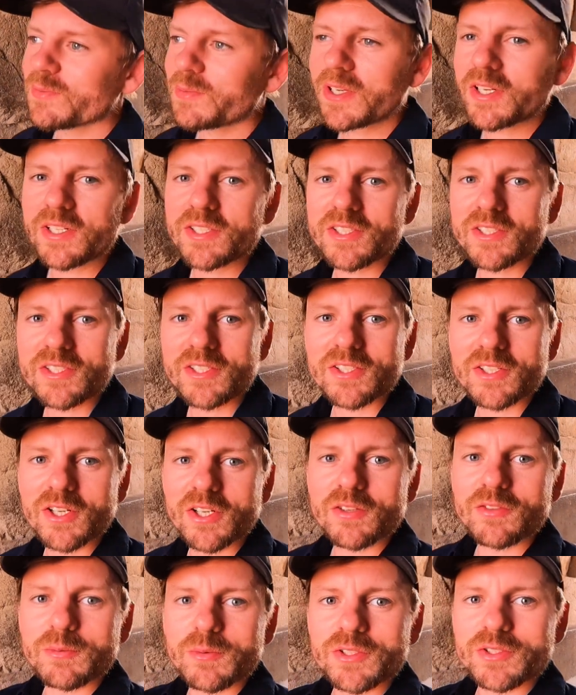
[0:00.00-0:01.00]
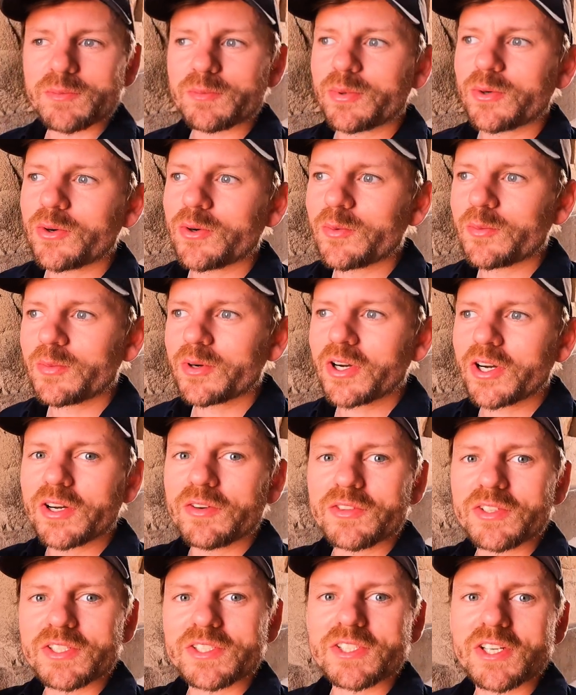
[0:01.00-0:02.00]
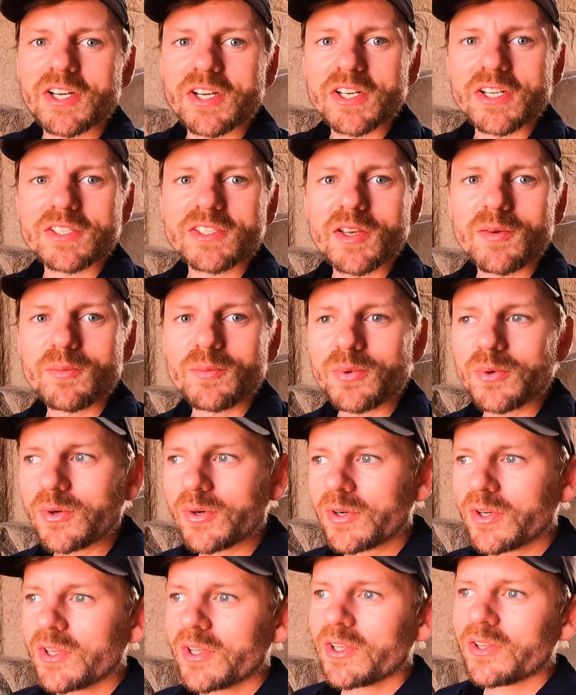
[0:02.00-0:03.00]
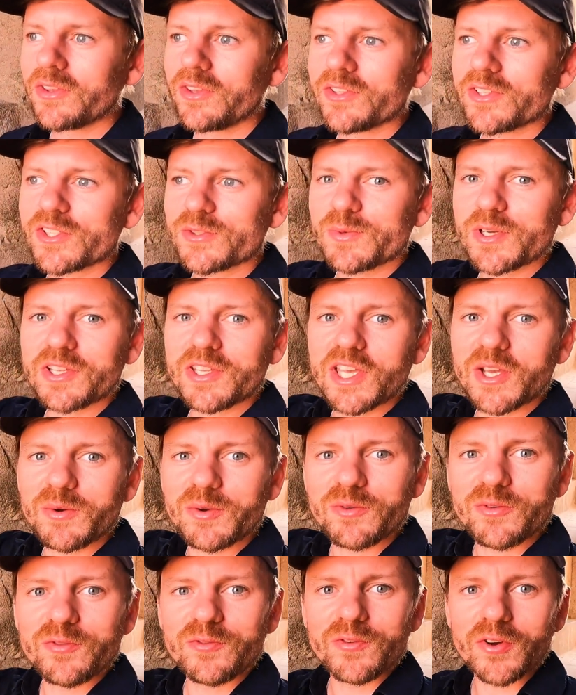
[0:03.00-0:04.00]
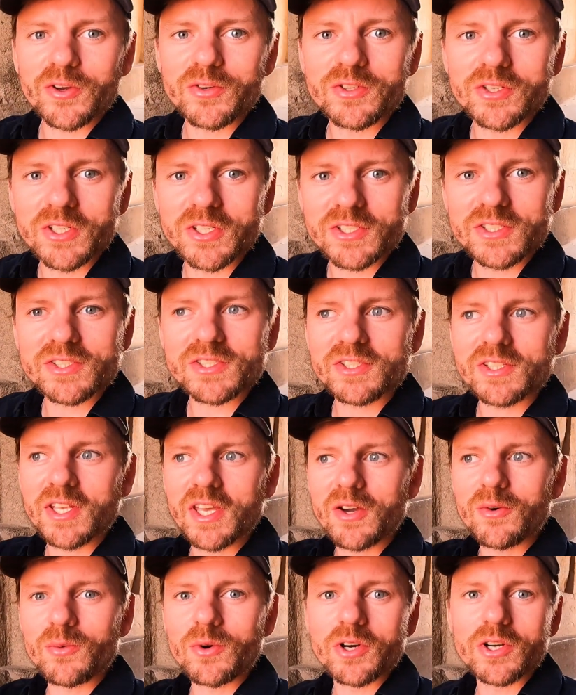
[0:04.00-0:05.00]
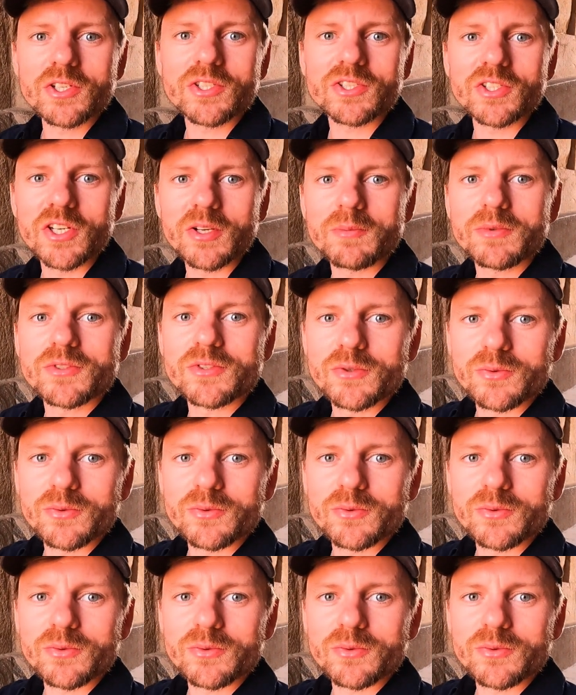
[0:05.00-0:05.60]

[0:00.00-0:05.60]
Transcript: respects, this is kind of the most important part of the entire temple. This is where they would focus their worship